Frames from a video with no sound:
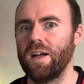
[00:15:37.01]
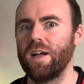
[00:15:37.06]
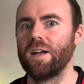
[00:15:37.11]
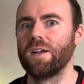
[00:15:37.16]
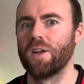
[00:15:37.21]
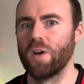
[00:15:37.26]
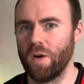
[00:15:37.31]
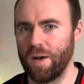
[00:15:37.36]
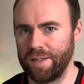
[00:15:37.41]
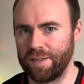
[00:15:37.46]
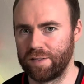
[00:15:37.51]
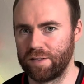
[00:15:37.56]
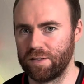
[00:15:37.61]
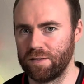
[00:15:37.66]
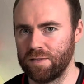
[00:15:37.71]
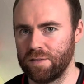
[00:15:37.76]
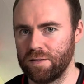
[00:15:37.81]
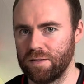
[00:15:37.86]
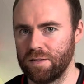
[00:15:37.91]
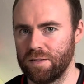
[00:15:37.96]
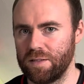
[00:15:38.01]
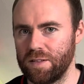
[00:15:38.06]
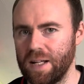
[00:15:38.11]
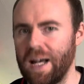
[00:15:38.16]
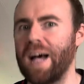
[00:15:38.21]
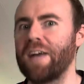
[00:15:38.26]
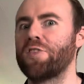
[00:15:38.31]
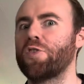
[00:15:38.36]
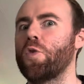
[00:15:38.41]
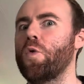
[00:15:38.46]
Guys,
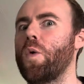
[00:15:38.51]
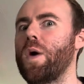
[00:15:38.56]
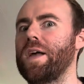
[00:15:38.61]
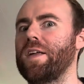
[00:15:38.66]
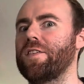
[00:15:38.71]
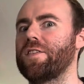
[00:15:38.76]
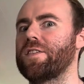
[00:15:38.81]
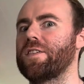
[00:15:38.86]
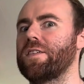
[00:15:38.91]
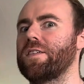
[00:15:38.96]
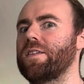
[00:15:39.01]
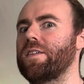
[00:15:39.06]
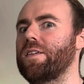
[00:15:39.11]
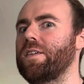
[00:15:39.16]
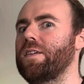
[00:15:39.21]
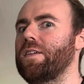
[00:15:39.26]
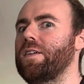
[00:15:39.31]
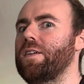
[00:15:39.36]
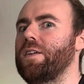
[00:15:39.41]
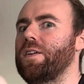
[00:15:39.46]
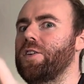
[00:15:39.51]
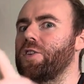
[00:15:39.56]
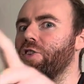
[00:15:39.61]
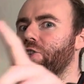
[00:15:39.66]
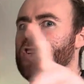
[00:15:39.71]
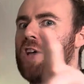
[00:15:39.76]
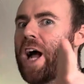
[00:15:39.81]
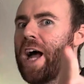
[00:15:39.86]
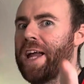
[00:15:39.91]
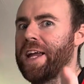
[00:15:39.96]
as always,
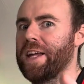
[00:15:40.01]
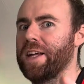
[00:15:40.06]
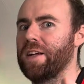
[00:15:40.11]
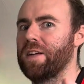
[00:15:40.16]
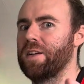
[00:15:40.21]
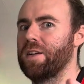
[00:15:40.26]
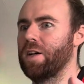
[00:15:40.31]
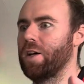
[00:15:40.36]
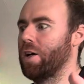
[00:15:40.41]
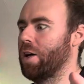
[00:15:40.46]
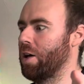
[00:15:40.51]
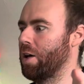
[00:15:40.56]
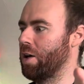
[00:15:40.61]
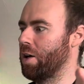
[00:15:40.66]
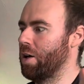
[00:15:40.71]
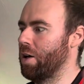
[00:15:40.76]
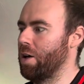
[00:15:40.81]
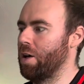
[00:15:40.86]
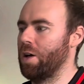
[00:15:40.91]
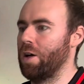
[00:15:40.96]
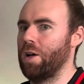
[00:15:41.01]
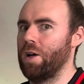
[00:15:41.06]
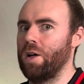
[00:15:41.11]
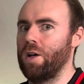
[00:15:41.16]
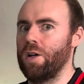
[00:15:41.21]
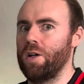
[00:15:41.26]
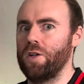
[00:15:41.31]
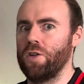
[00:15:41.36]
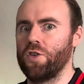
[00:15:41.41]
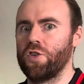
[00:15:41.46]
stay
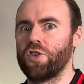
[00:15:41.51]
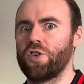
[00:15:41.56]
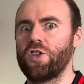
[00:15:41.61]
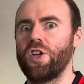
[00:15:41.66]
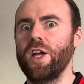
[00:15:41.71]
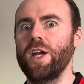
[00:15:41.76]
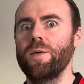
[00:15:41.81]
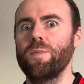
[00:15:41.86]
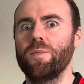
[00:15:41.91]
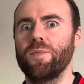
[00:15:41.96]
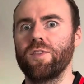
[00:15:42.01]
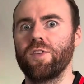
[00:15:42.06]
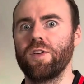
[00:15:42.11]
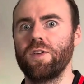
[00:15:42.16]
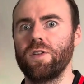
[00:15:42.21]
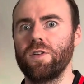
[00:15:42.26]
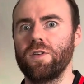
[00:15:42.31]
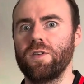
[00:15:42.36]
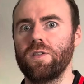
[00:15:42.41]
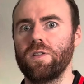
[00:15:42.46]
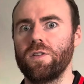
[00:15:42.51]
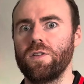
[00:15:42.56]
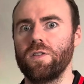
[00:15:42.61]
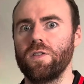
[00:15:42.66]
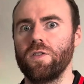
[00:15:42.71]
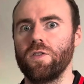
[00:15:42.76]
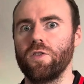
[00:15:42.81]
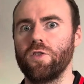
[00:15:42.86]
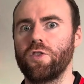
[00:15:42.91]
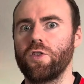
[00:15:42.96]
stimmed
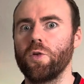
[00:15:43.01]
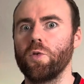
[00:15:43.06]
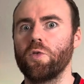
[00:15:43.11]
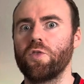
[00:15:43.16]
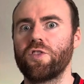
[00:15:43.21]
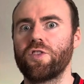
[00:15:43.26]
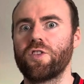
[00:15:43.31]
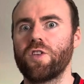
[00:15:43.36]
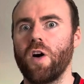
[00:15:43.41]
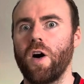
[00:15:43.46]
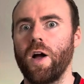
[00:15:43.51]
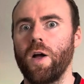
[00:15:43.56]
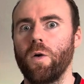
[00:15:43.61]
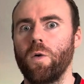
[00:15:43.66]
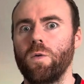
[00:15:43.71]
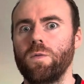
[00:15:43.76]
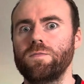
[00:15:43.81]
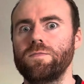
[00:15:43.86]
Zeus style.